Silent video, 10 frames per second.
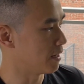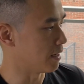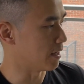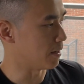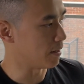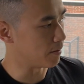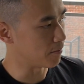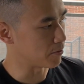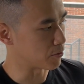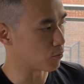You
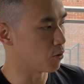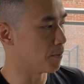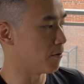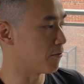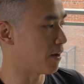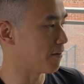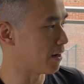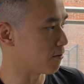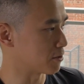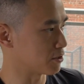have to row about 5
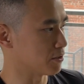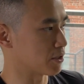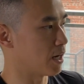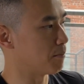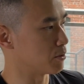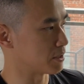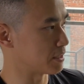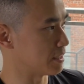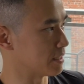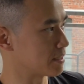hours to accomplish
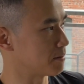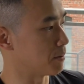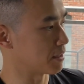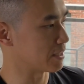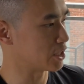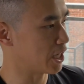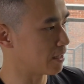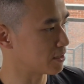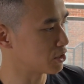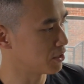this monthly
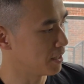challenge.